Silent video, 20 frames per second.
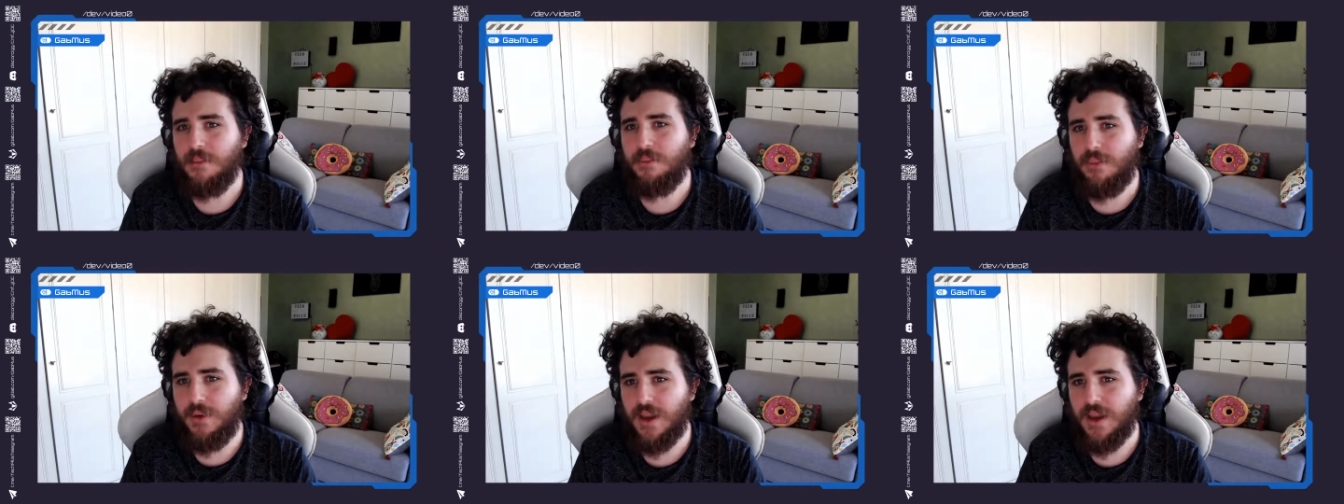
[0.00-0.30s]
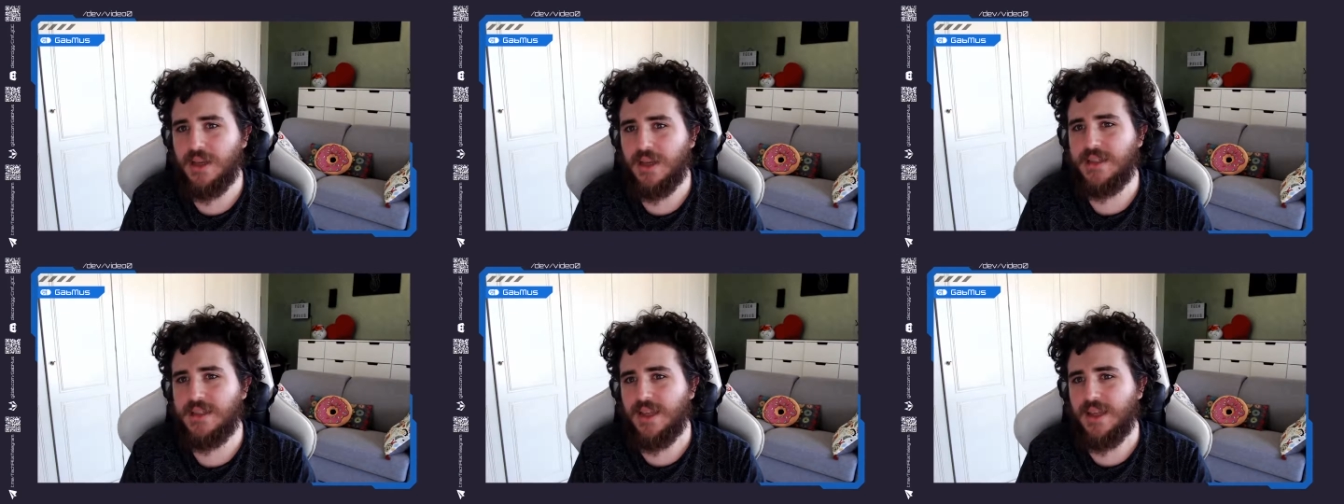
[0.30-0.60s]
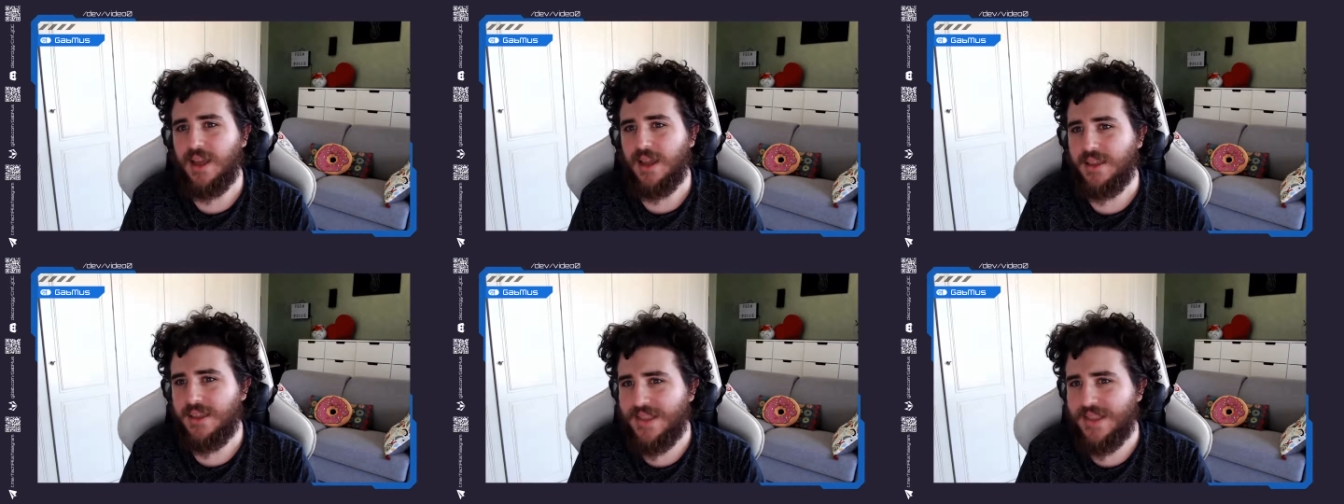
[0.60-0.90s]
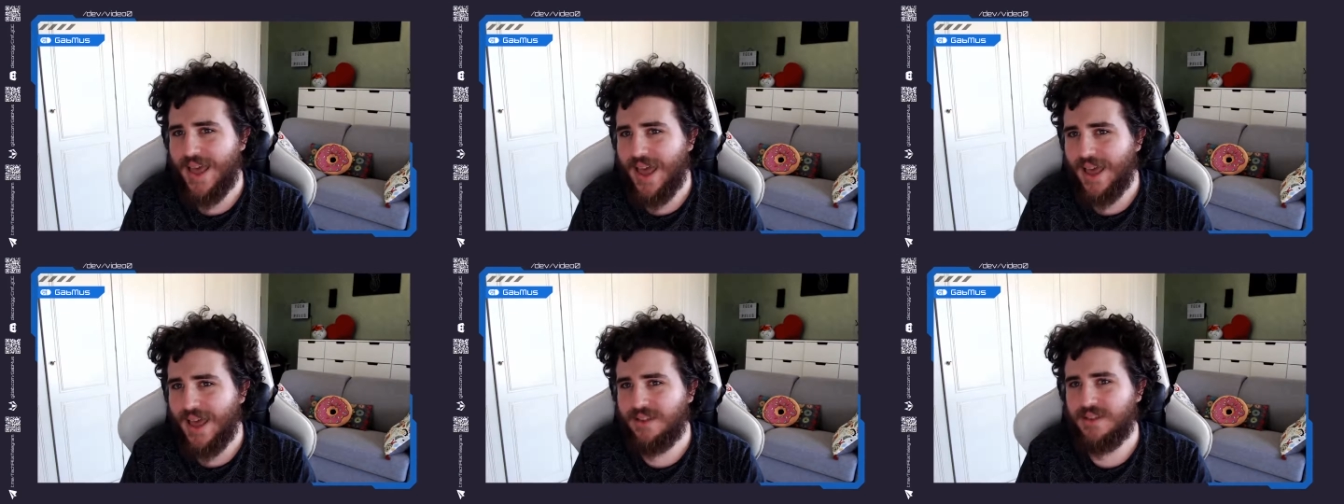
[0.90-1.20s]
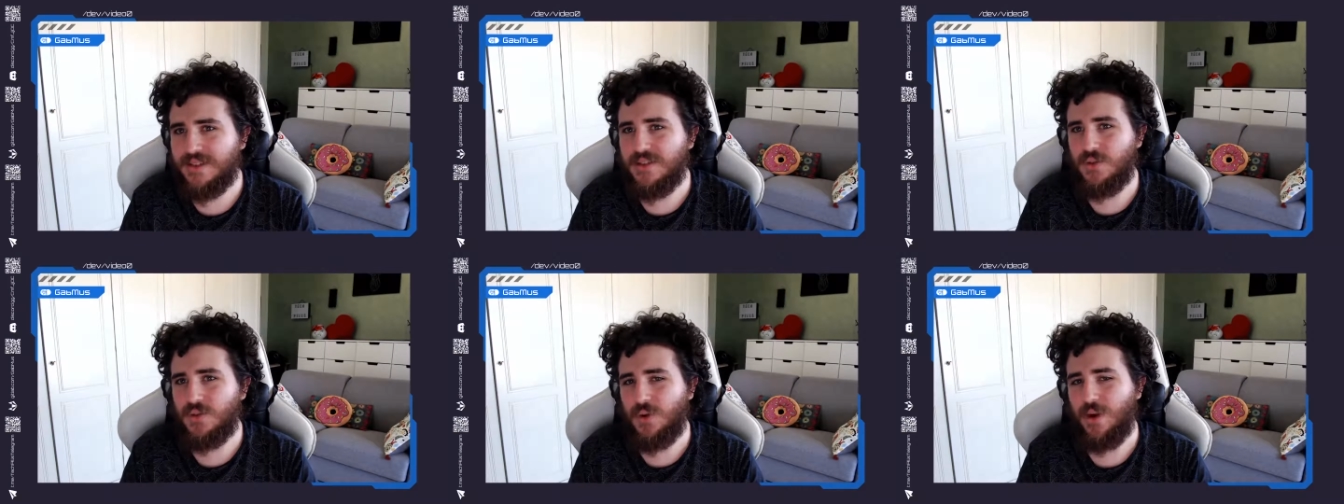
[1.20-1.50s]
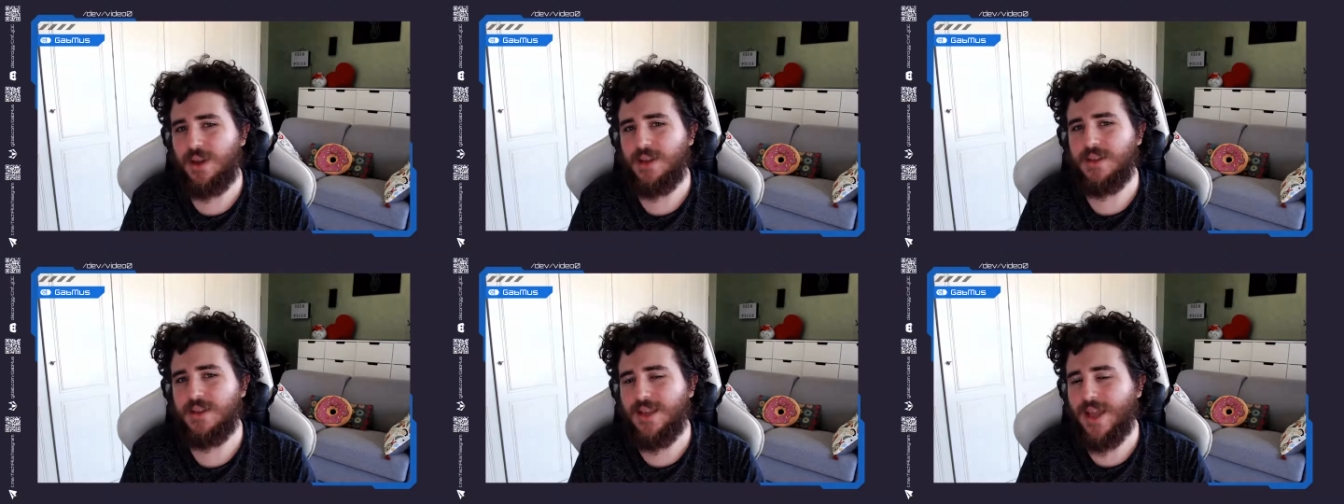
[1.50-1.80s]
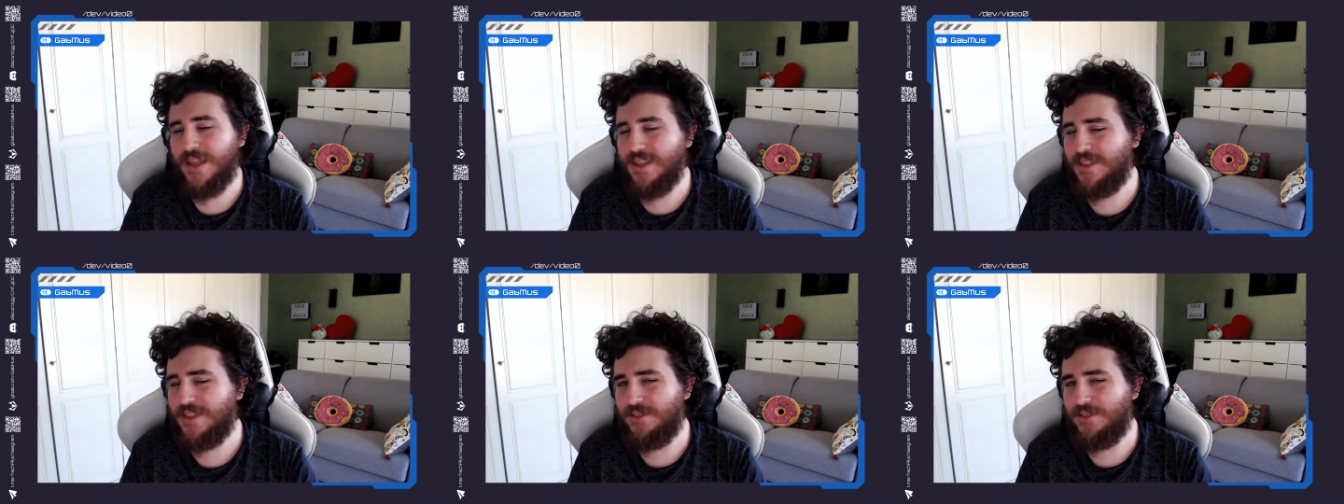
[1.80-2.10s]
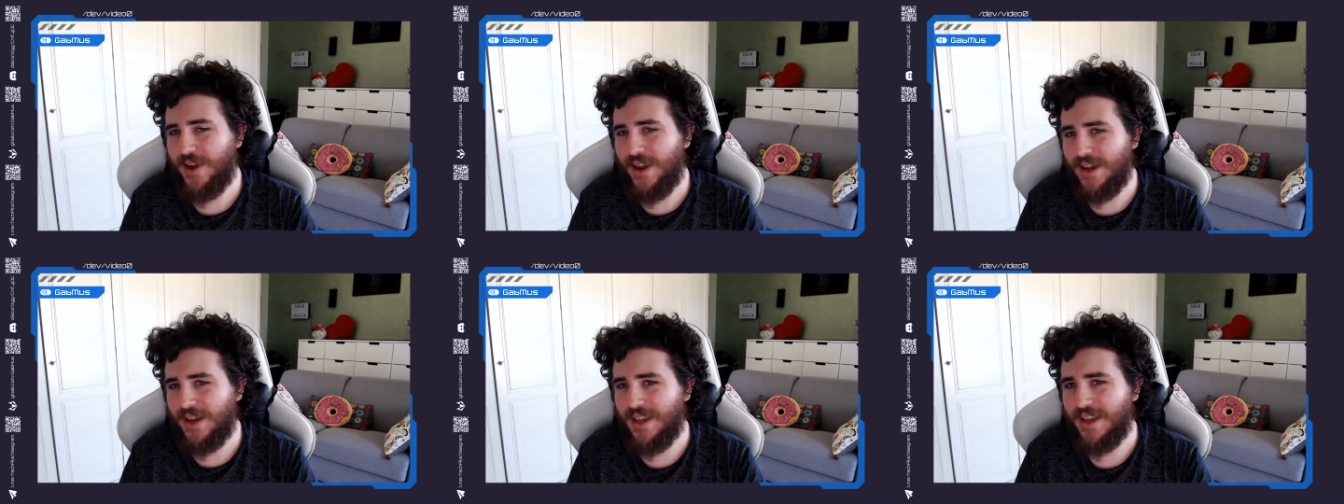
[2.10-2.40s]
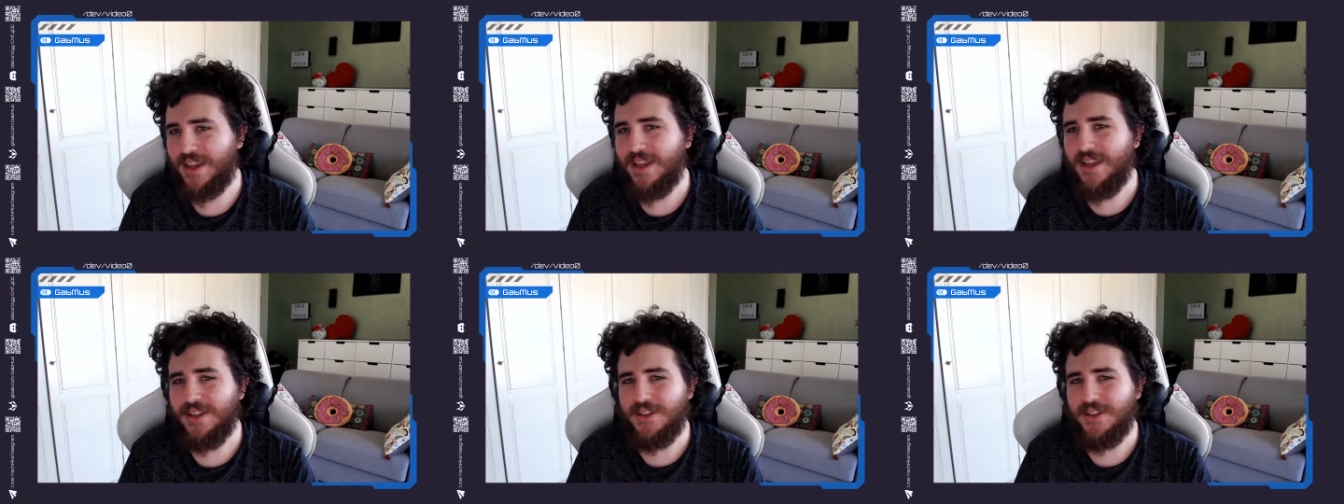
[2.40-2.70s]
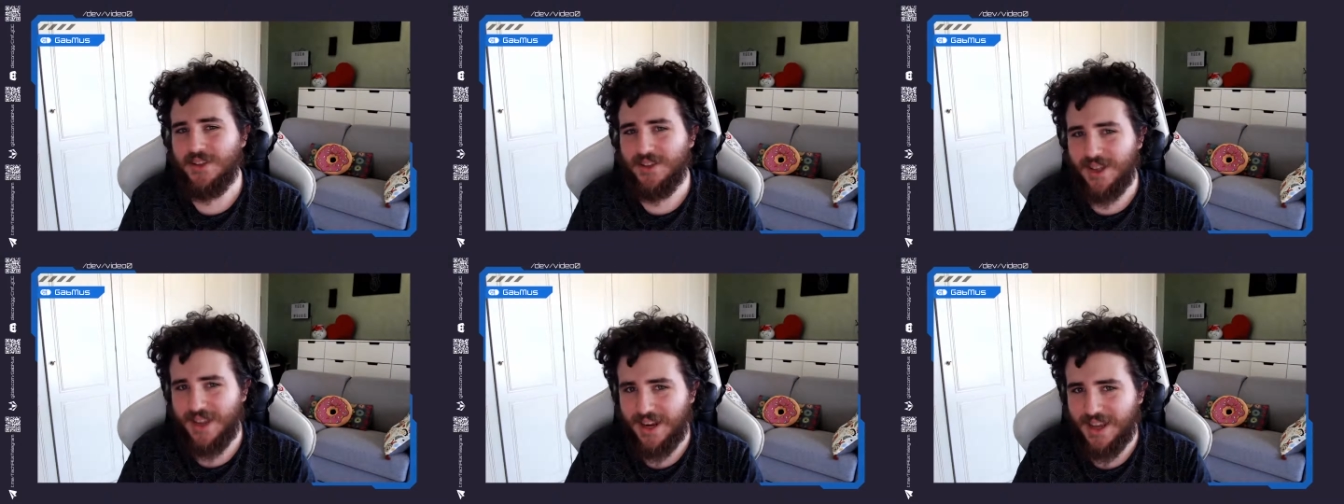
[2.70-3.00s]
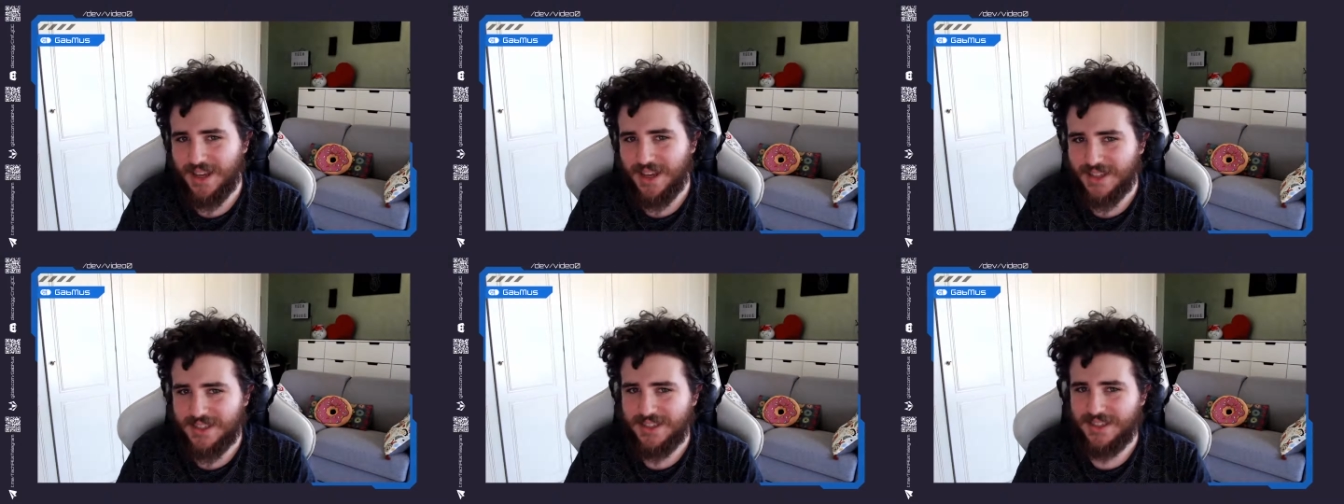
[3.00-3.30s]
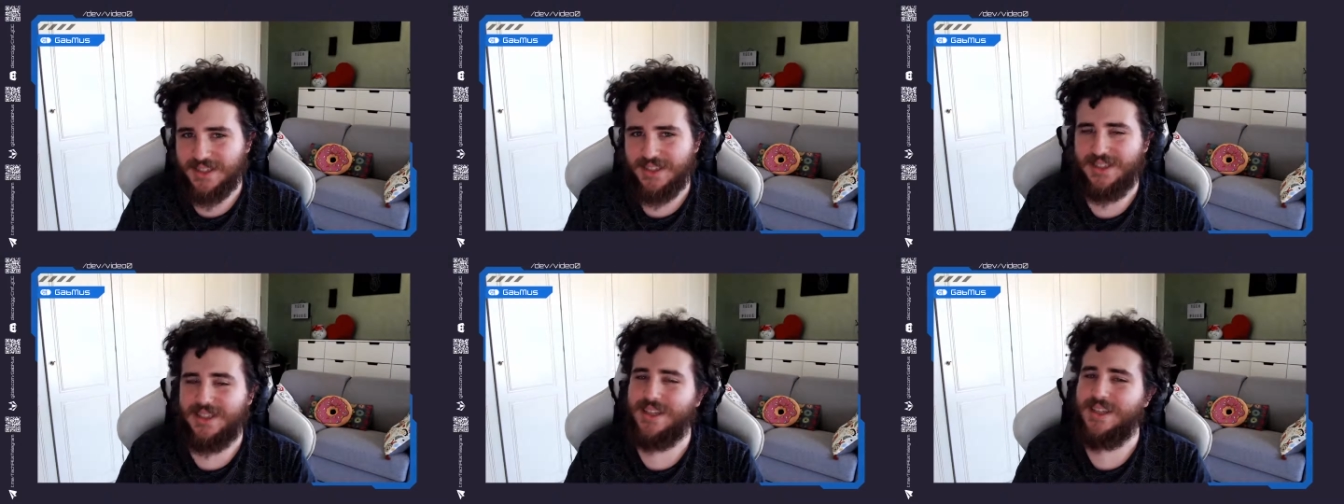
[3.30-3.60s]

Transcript: brings Death Stranding to Linux.